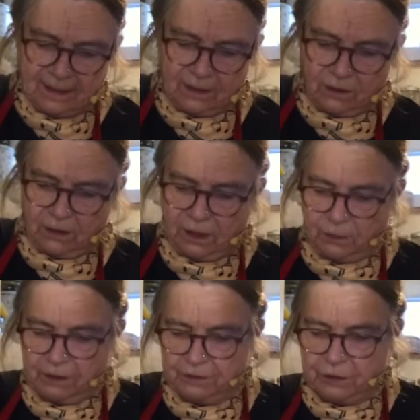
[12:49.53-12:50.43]
All I
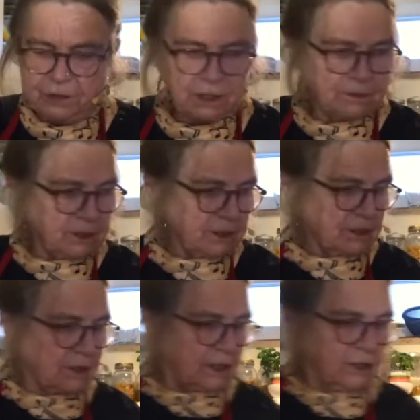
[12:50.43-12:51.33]
want for Christmas
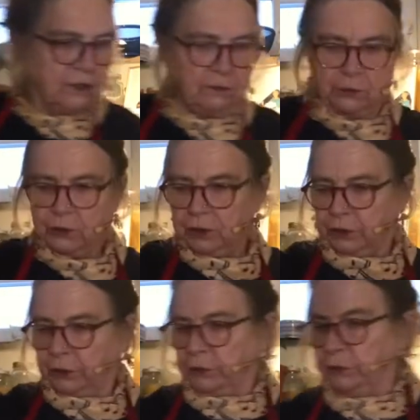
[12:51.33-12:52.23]
is a kitchen
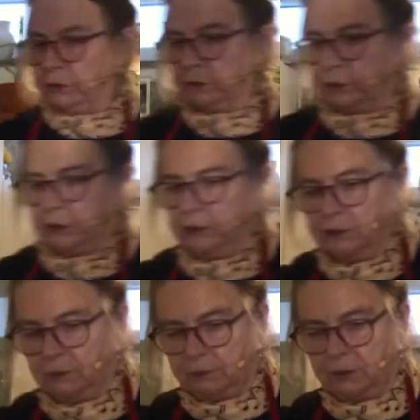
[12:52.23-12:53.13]
machine, a
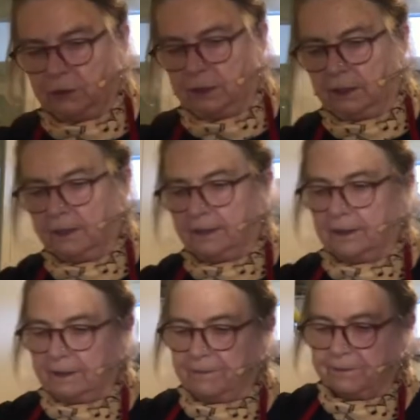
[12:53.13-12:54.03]
kitchen machine.
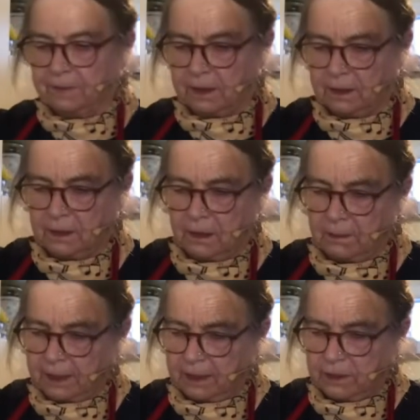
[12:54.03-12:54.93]
Oh,
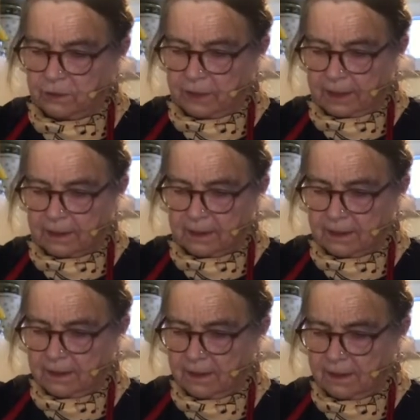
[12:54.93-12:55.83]
my hands are wet.
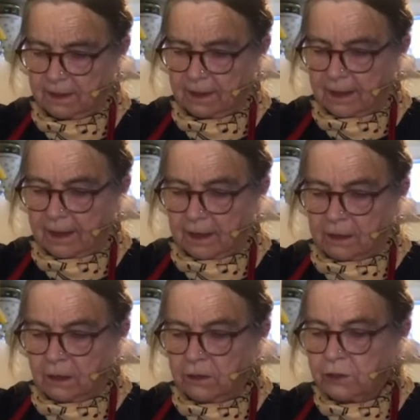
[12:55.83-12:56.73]

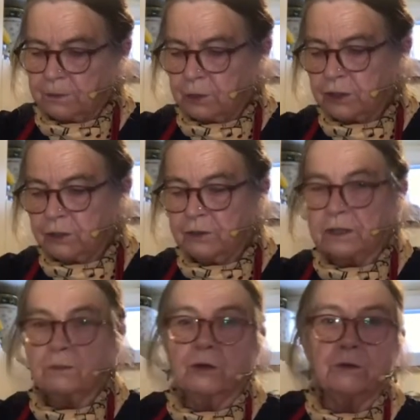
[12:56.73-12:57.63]
Now, you're supposed to do
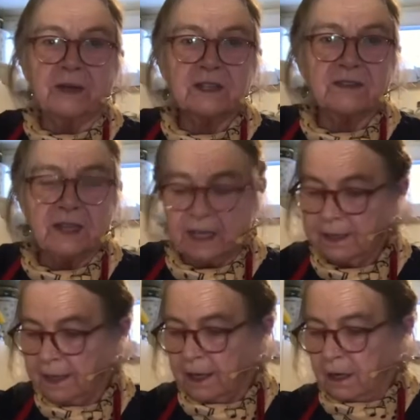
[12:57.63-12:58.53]
this more gracefully,
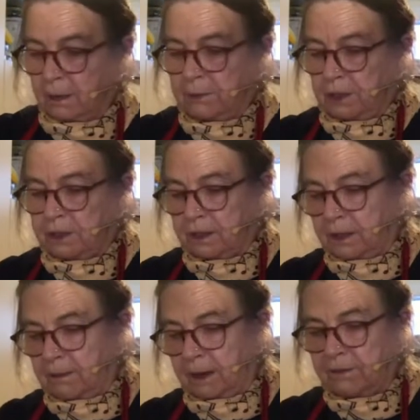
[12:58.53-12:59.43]
but
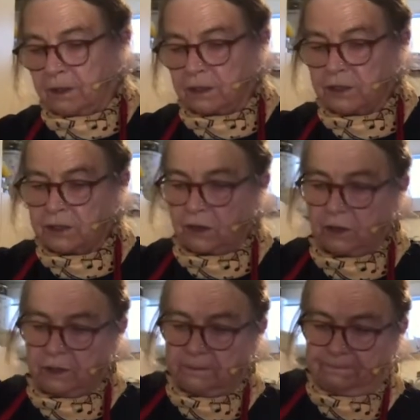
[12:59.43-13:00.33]
I've got it
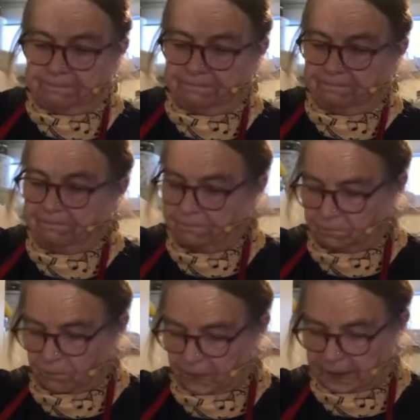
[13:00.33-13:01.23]
stuck.
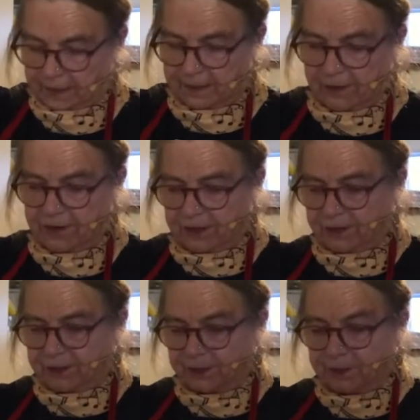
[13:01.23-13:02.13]
There you
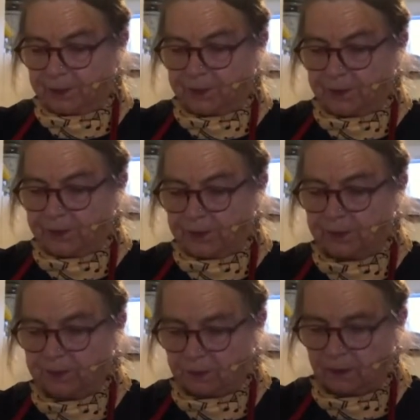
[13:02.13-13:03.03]
go,
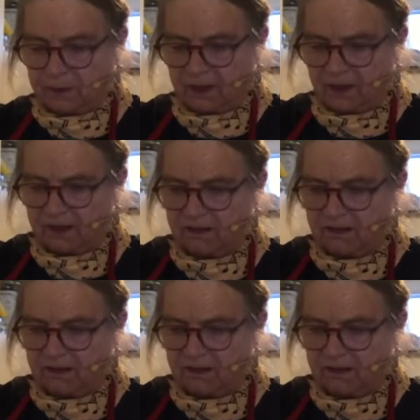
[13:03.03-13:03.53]
I think.